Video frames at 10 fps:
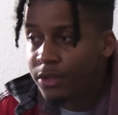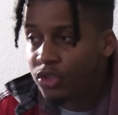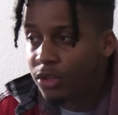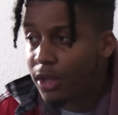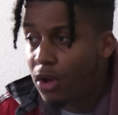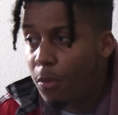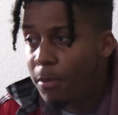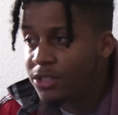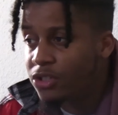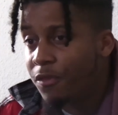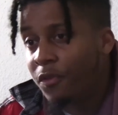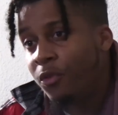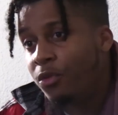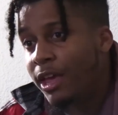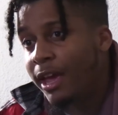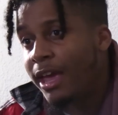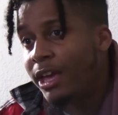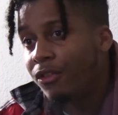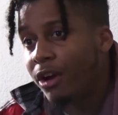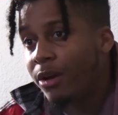so they go based off of who they
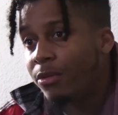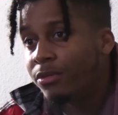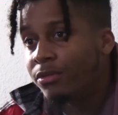hang around.